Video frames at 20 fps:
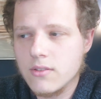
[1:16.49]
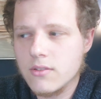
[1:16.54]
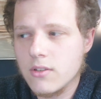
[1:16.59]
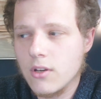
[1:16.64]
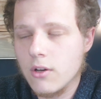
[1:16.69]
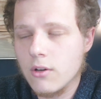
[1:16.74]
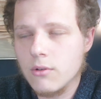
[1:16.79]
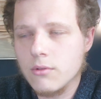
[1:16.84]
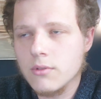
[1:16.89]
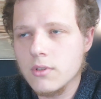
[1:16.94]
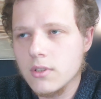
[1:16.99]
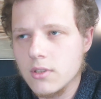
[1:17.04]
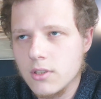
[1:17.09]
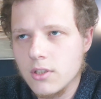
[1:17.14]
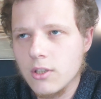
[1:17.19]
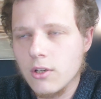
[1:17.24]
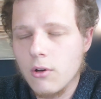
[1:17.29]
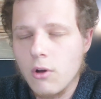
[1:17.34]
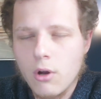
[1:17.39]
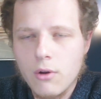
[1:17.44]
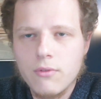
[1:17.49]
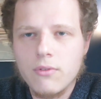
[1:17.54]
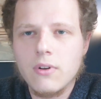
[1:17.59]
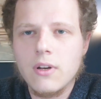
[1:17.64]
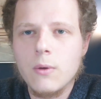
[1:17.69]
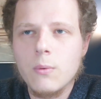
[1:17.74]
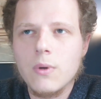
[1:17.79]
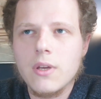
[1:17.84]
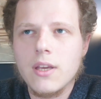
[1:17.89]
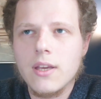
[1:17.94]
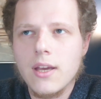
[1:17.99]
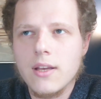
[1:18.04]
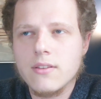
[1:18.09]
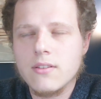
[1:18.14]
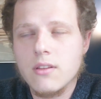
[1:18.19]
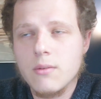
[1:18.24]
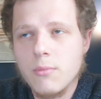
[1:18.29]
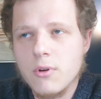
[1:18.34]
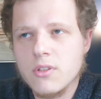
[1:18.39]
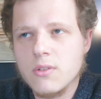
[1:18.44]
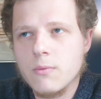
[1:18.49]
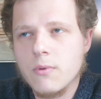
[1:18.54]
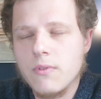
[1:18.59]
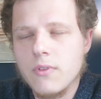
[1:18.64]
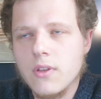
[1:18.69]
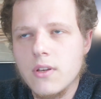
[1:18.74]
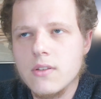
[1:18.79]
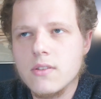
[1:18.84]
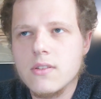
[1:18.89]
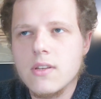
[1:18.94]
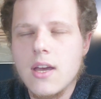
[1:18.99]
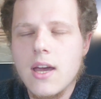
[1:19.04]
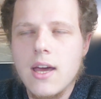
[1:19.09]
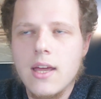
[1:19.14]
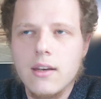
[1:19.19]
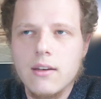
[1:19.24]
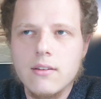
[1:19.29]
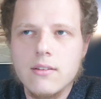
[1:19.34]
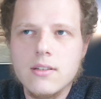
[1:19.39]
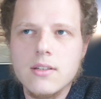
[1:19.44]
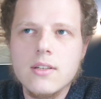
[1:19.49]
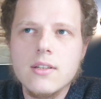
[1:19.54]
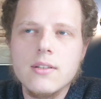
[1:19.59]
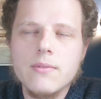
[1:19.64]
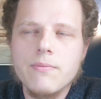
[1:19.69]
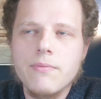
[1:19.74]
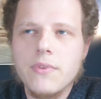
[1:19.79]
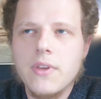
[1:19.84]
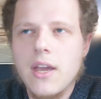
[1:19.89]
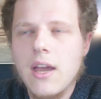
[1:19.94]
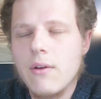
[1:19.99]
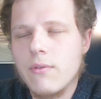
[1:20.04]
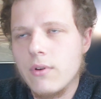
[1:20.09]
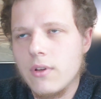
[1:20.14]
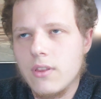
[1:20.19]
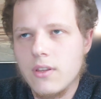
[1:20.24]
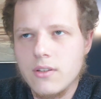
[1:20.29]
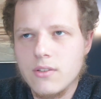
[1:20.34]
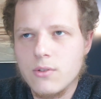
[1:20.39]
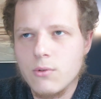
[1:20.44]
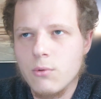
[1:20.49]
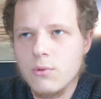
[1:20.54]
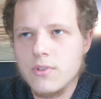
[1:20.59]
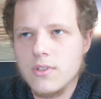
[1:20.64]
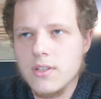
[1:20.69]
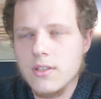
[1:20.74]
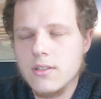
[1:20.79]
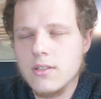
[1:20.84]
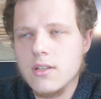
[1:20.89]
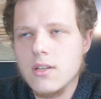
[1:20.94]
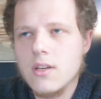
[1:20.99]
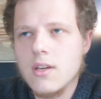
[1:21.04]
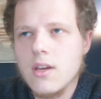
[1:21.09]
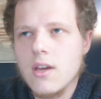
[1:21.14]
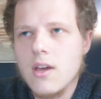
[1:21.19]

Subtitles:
So, you know, hopefully we can get to the bottom of this and get everything sorted.